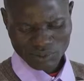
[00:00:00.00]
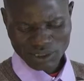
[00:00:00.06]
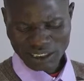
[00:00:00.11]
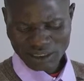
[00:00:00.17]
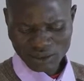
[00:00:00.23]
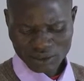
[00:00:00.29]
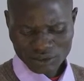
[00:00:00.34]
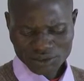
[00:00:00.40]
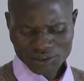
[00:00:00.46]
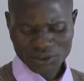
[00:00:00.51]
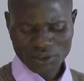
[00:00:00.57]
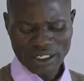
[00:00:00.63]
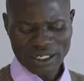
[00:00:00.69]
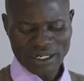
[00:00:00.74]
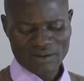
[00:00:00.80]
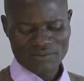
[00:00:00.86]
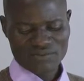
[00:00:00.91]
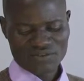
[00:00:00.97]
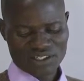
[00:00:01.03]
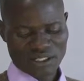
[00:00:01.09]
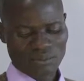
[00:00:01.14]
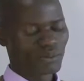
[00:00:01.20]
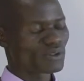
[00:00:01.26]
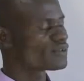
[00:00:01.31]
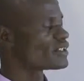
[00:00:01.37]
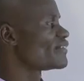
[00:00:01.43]
We can also have
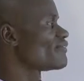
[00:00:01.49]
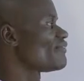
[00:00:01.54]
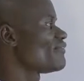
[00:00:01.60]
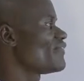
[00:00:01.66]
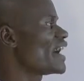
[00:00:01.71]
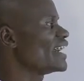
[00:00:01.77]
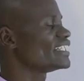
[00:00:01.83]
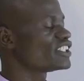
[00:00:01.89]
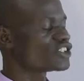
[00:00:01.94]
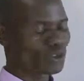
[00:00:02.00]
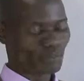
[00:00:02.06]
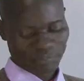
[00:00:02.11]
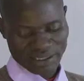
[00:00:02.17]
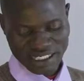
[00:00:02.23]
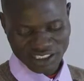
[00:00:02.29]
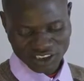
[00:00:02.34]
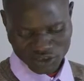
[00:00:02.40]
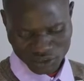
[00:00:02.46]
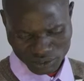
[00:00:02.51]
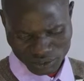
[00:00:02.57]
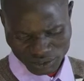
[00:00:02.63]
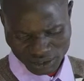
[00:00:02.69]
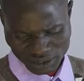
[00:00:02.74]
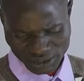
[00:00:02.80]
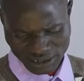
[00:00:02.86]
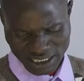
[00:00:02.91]
some of the
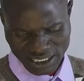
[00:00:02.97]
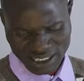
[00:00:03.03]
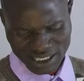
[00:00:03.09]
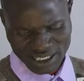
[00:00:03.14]
phytoplanktons